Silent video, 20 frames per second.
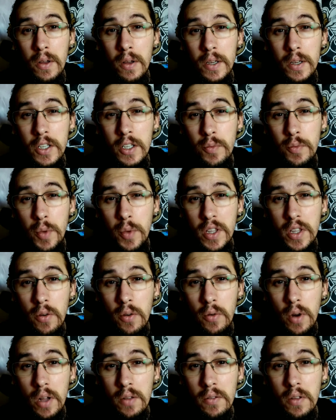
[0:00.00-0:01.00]
he spent
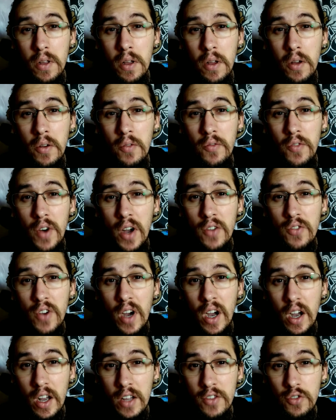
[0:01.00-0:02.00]
about
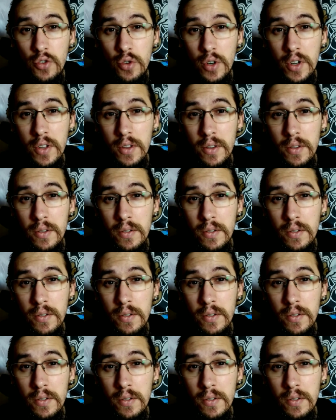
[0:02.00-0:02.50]
500